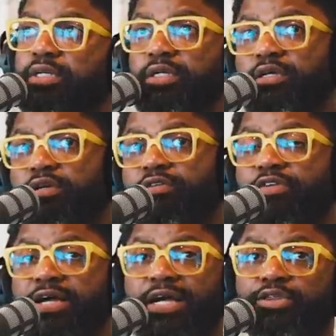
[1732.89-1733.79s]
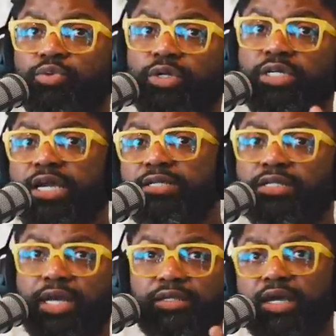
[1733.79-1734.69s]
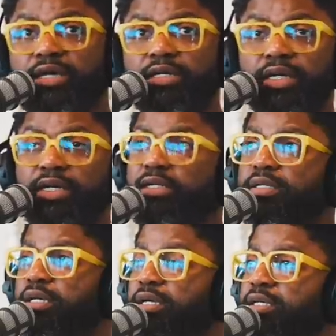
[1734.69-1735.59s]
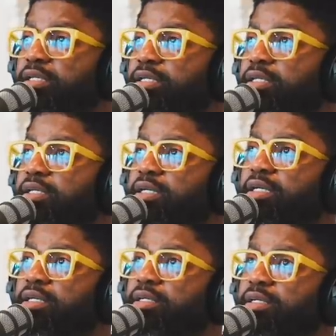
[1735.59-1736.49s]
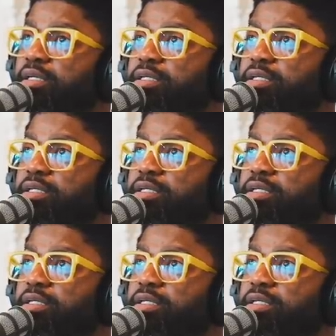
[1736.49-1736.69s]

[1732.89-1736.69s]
if I got three dates like that and and and